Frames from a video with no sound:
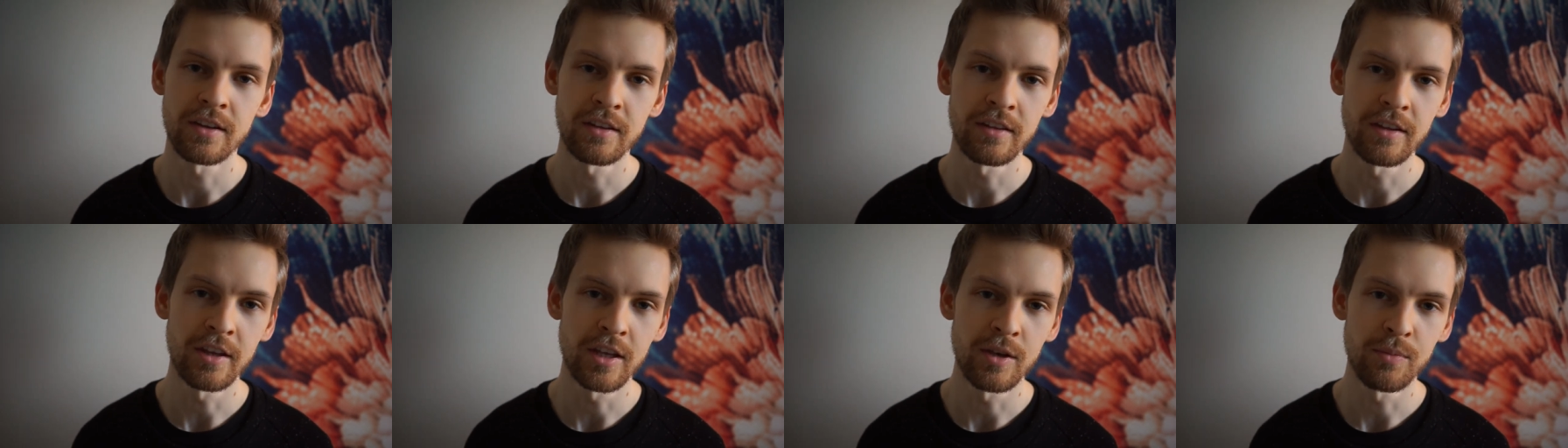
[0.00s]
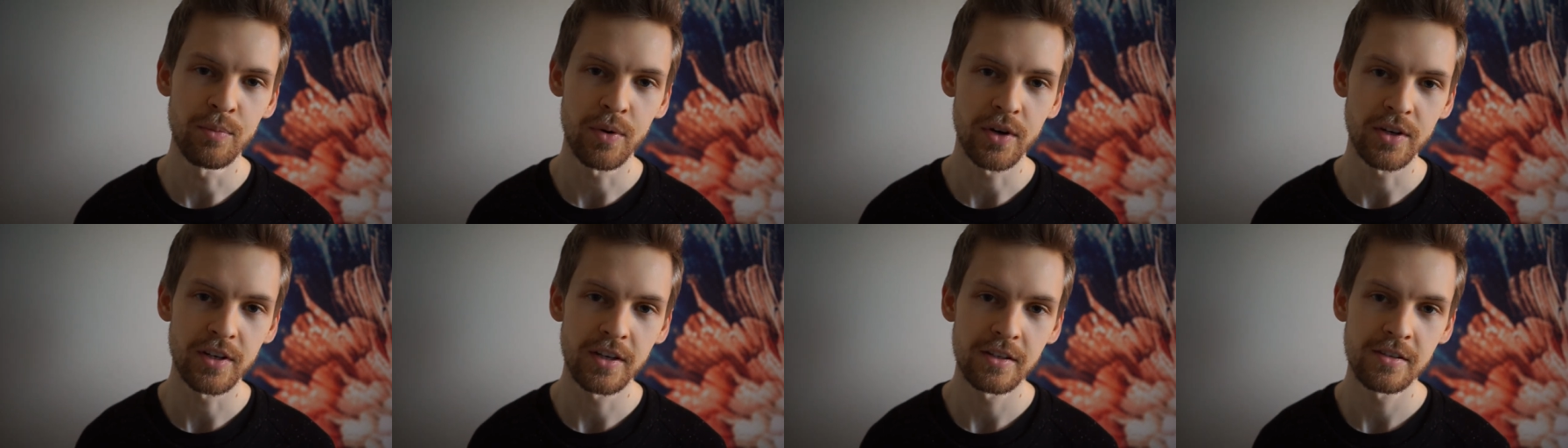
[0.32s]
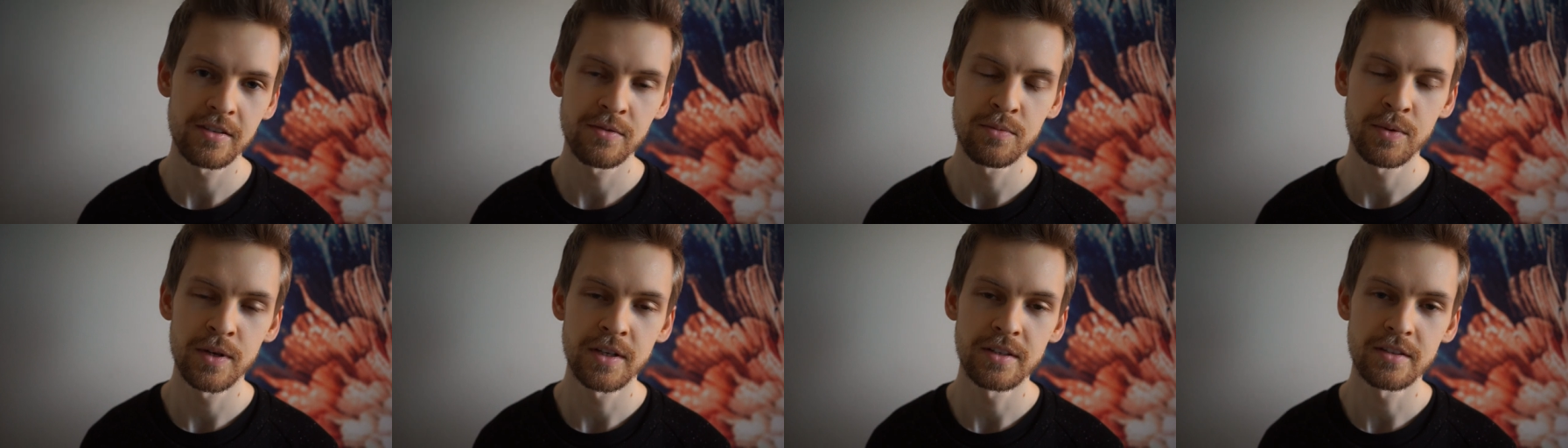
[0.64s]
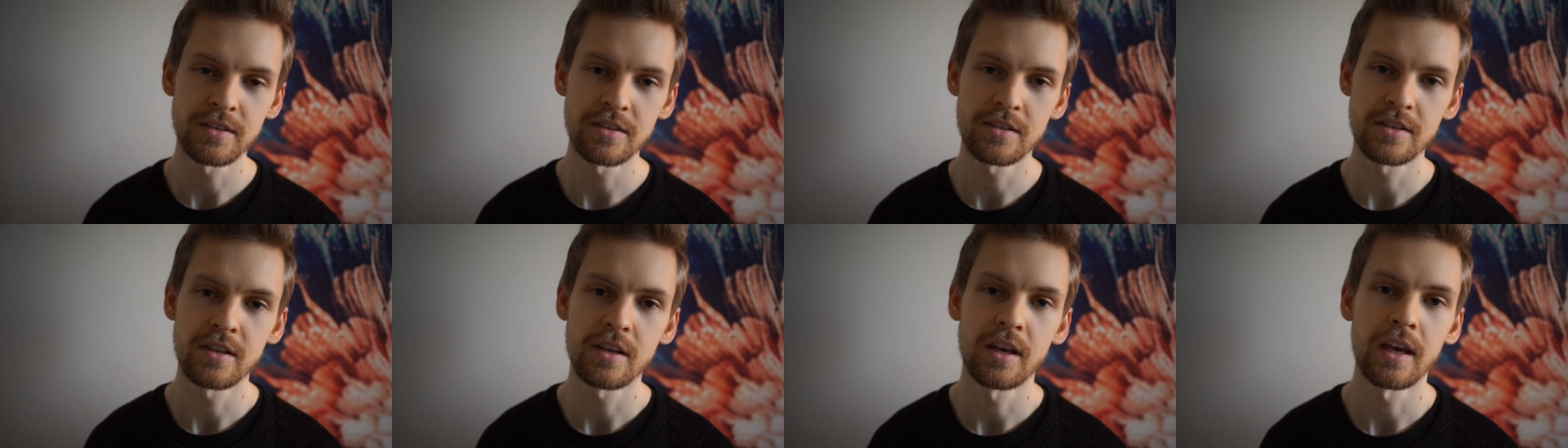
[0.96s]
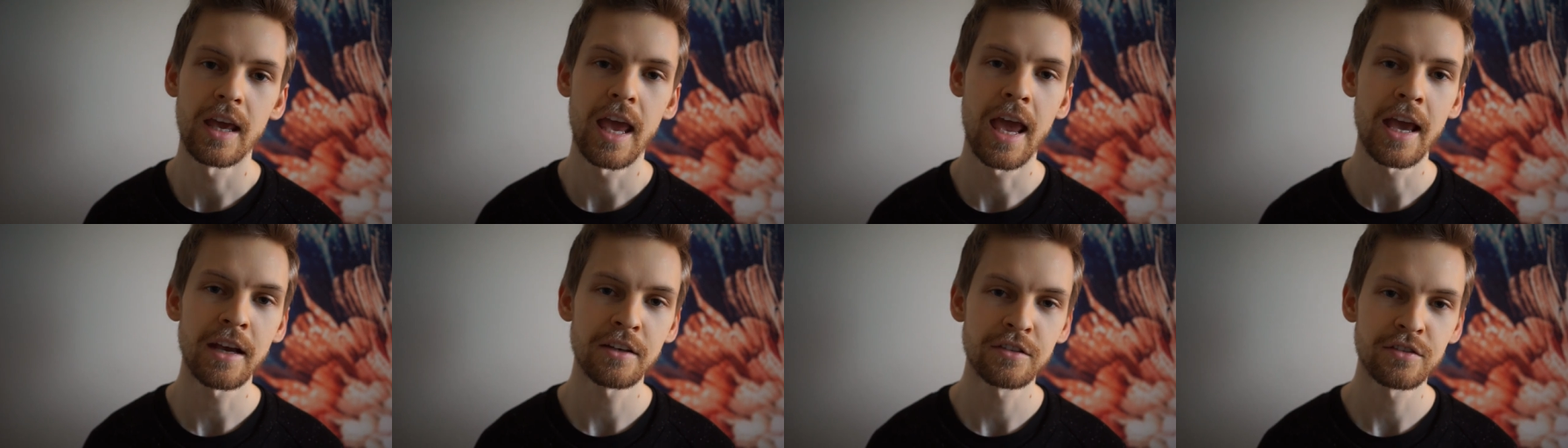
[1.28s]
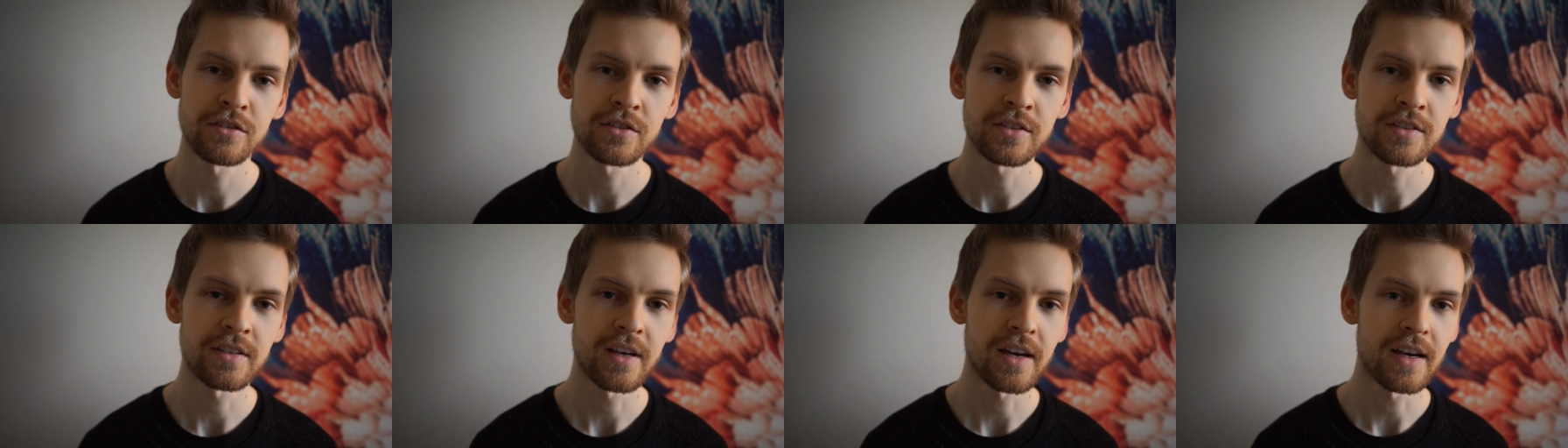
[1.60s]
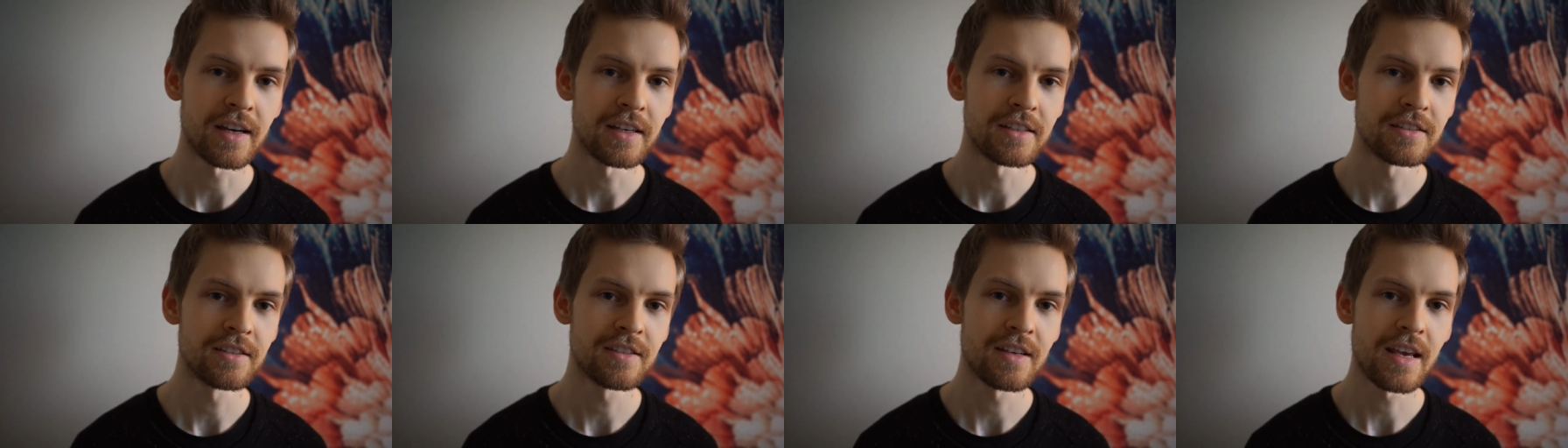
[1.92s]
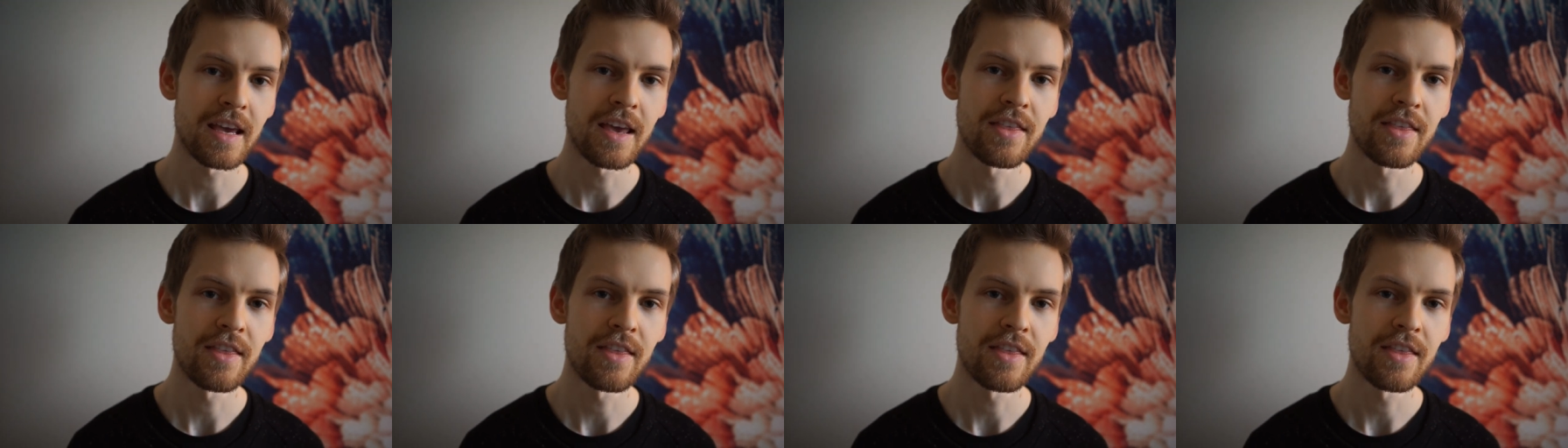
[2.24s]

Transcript: the participants exercise,